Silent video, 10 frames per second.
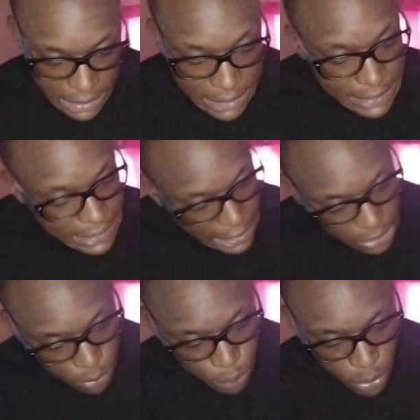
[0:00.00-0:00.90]
The
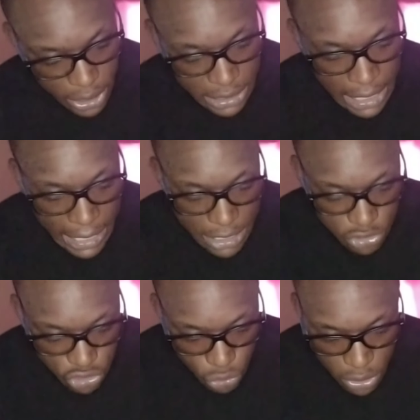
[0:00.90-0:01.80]
second point,
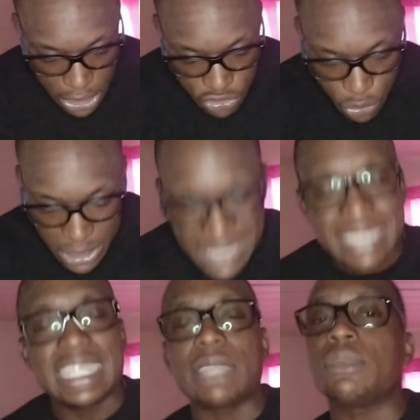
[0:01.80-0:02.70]
ensure that you're in a
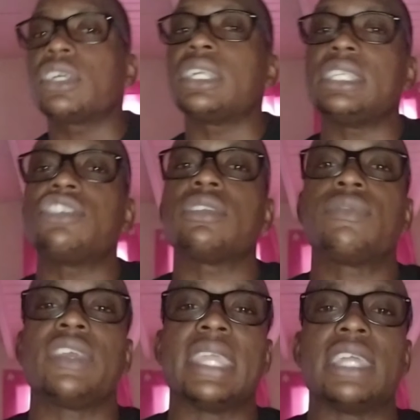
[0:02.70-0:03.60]
stable condition
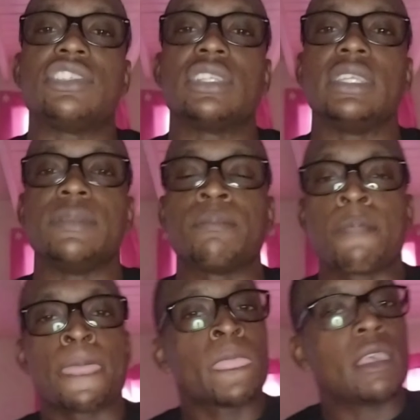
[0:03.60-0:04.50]
financially.
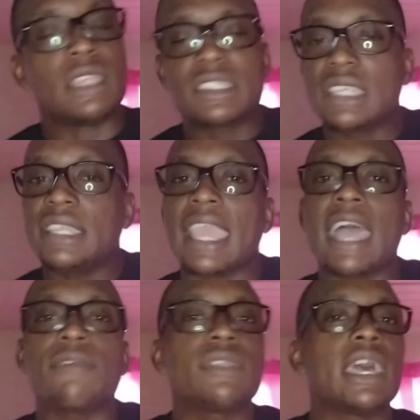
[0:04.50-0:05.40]
I'm not saying you
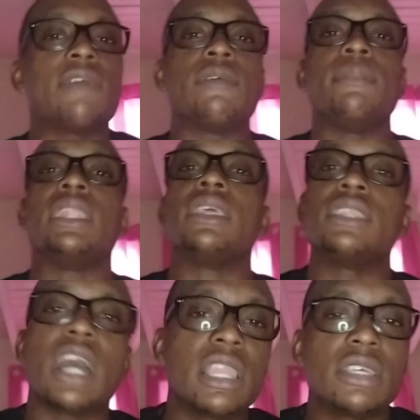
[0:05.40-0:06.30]
have to have $1 million.
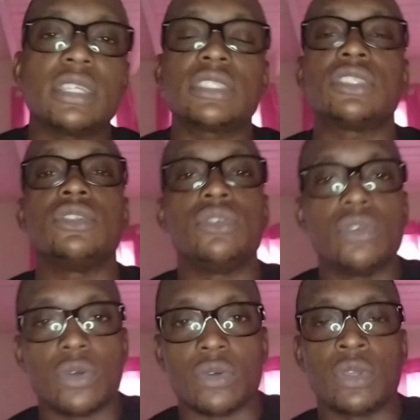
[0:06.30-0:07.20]

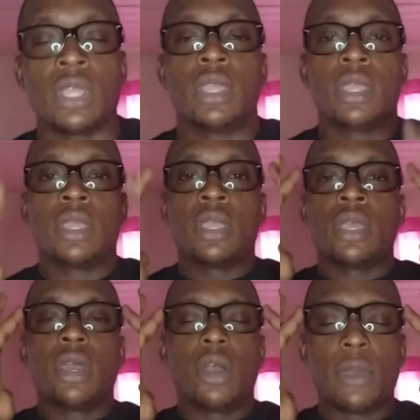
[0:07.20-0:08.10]
No.
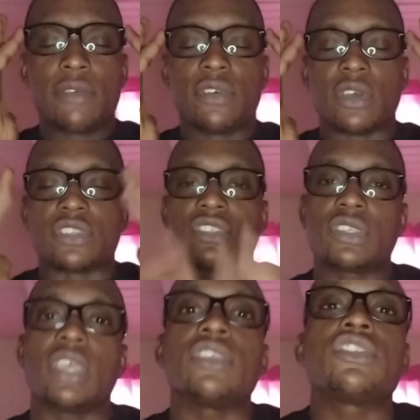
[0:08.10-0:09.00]
However,
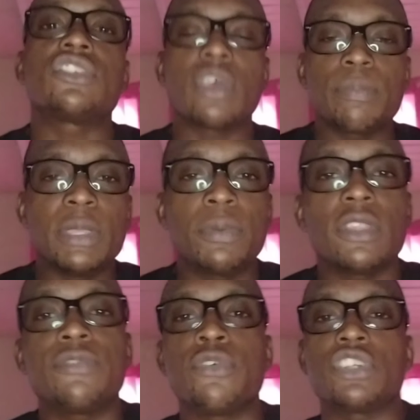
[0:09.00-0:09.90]
some
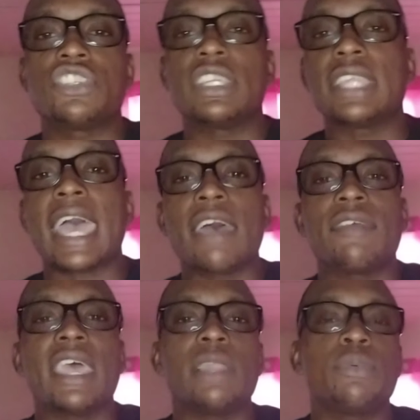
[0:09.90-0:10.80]
people are fortunate to
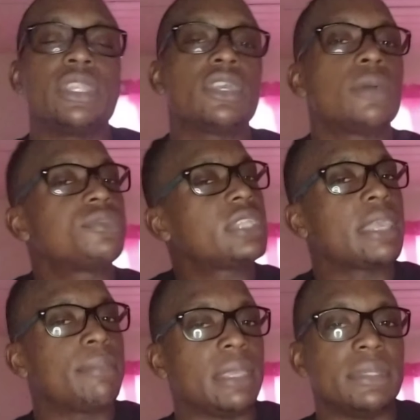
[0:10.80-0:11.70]
have help when it comes to
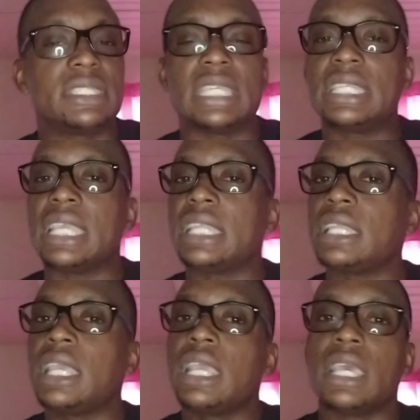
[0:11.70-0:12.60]
like
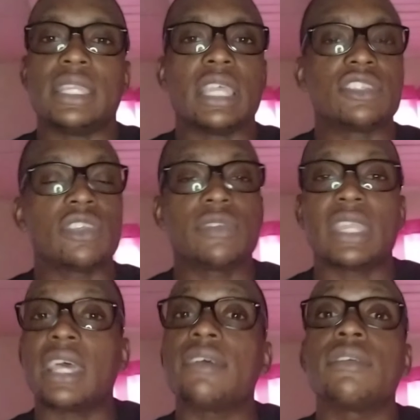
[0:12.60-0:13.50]
babysitting and stuff like
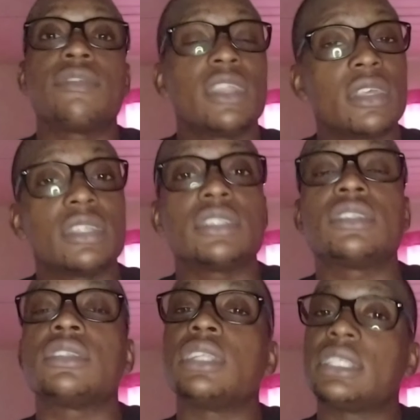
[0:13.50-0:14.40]
that.
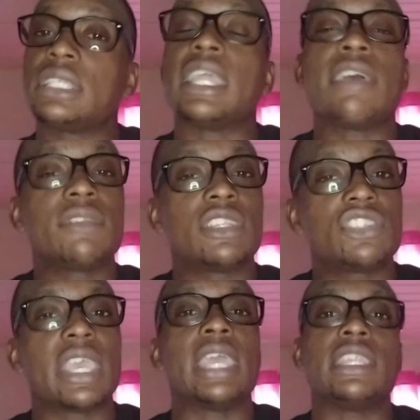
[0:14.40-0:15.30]
Fellas, listen, having a
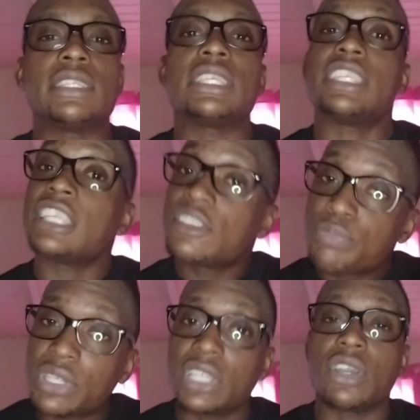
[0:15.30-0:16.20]
child is
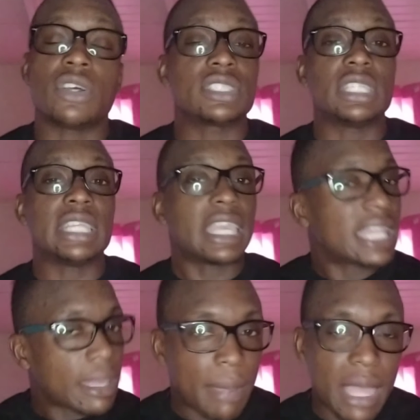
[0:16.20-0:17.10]
pretty costly.
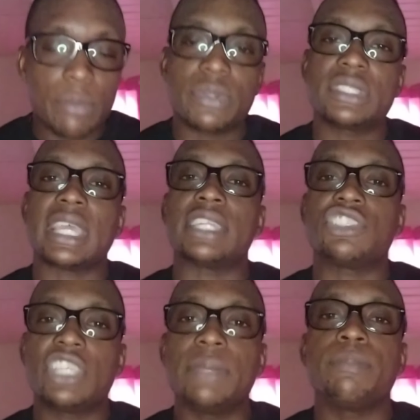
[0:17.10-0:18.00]
Like Pampers not
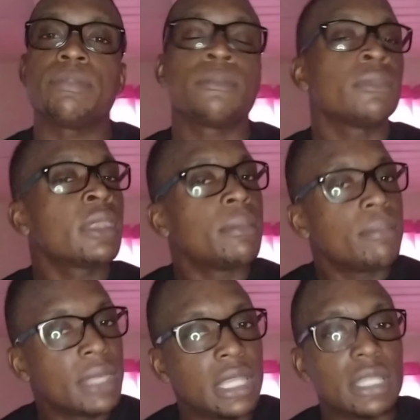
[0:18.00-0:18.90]
cheap,
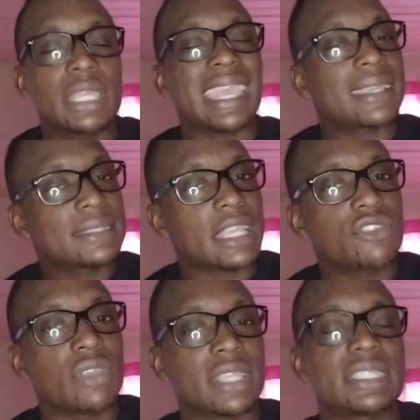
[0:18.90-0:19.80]
milk,
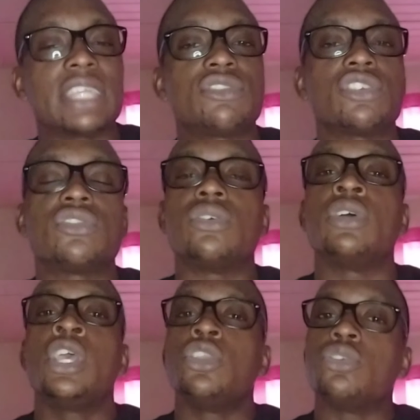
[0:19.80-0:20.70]
etc., etc.
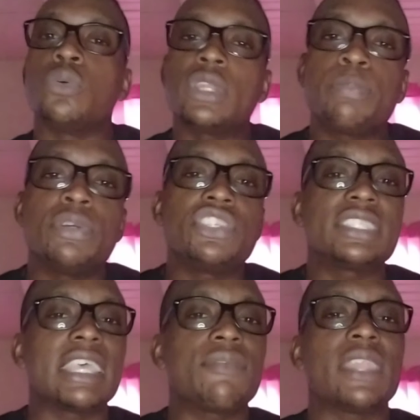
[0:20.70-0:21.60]
So you don't want to put
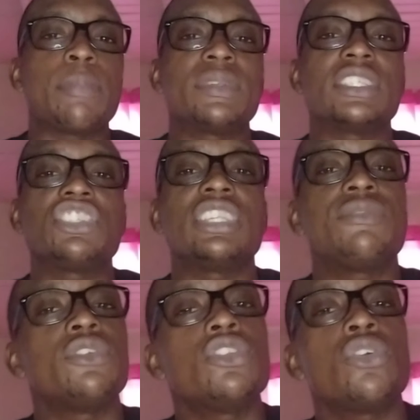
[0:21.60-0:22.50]
yourself in that position
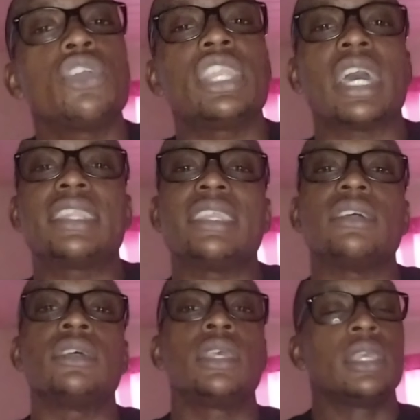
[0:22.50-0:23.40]
if you know you're not in
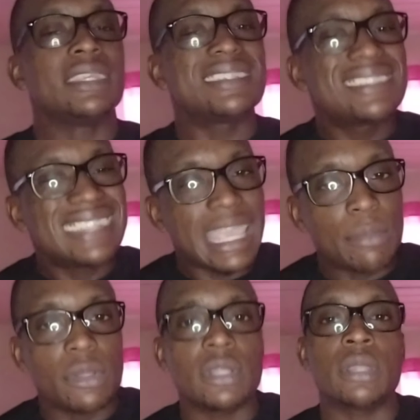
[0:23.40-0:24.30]
a
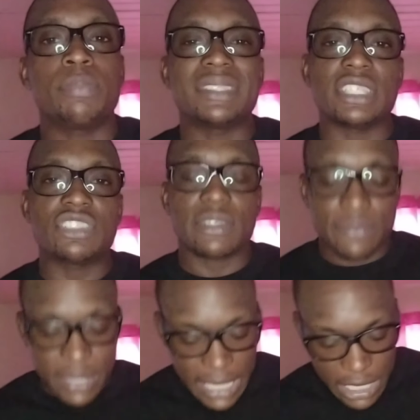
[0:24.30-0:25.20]
stable position
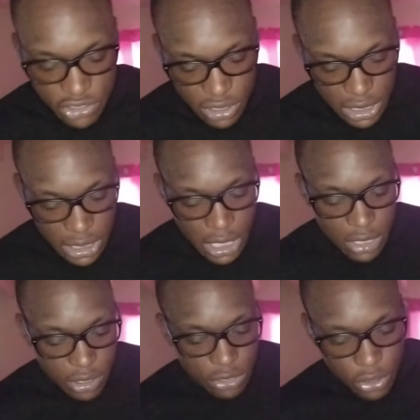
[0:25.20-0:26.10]
financially.
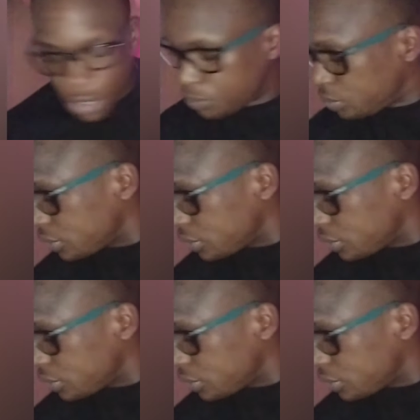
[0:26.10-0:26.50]
The third